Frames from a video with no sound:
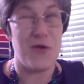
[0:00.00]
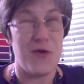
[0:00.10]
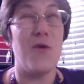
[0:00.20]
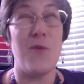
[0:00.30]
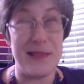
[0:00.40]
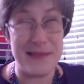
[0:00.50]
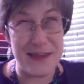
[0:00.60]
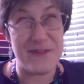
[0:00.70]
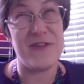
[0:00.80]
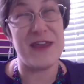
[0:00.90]
We
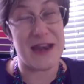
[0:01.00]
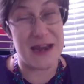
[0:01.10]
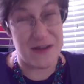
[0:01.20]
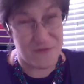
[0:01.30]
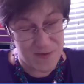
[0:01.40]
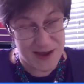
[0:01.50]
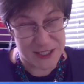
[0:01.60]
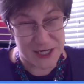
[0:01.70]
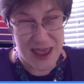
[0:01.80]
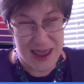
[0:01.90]
live in an
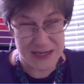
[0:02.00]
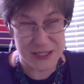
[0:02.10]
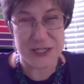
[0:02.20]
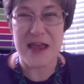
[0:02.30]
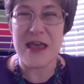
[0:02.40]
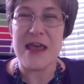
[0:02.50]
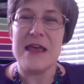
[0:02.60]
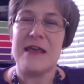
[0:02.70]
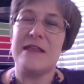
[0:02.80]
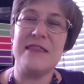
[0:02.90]
information age.
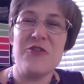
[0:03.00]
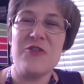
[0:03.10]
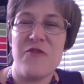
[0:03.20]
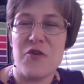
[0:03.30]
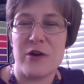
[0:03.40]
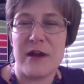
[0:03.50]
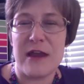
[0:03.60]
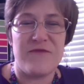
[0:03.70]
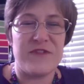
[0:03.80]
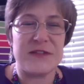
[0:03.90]
Therefore,
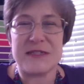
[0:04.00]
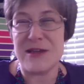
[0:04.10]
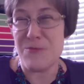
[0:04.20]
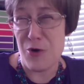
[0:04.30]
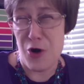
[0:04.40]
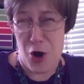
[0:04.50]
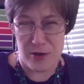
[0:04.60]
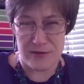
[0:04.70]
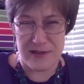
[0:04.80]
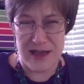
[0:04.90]
if a simple
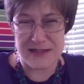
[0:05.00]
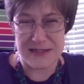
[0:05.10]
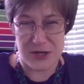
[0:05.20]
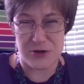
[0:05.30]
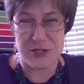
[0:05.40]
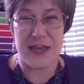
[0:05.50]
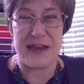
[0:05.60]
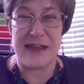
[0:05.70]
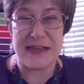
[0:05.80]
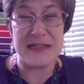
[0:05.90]
online search can
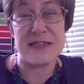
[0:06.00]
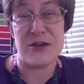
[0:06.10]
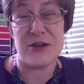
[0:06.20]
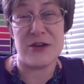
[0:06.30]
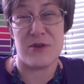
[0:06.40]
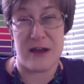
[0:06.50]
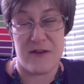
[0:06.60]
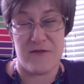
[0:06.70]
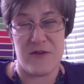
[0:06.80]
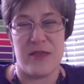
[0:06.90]
easily
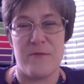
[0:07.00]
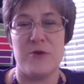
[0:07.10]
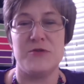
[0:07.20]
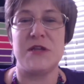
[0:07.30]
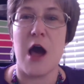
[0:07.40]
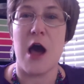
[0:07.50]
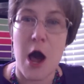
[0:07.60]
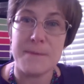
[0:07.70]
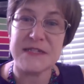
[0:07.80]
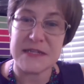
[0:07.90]
recover the most
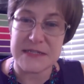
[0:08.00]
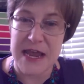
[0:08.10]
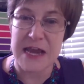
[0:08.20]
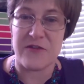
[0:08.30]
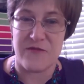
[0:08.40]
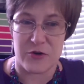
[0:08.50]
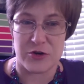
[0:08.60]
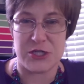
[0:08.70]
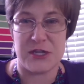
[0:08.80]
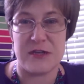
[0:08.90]
up-to-date
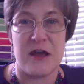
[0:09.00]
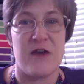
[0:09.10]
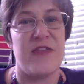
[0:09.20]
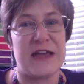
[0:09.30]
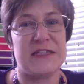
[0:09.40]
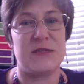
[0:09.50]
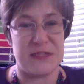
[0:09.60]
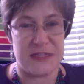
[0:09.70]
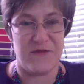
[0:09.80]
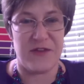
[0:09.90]
version of that
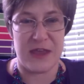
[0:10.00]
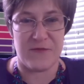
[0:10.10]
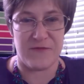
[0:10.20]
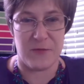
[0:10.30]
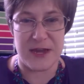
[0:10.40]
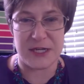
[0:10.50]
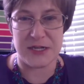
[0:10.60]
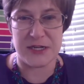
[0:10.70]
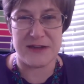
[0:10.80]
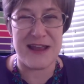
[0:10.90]
specific
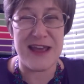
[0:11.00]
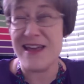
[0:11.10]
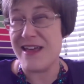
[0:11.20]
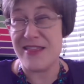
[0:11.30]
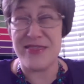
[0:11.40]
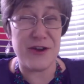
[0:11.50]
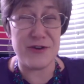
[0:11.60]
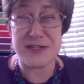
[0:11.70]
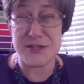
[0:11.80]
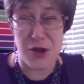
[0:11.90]
information, there
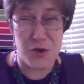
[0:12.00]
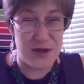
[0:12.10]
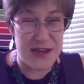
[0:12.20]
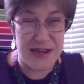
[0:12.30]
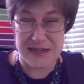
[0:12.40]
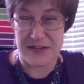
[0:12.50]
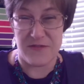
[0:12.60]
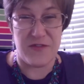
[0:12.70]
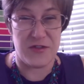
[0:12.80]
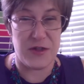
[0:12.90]
is no need to
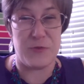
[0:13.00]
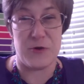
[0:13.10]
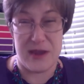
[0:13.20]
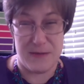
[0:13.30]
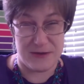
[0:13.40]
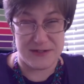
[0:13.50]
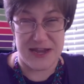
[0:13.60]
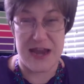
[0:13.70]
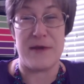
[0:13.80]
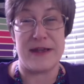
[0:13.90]
fill up your email
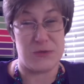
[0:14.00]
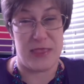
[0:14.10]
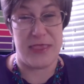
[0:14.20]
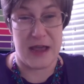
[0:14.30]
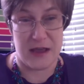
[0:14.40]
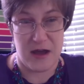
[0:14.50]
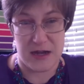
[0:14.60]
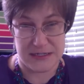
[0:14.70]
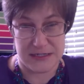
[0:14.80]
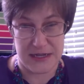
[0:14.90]
database with that
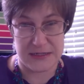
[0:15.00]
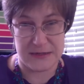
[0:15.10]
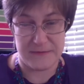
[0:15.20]
content.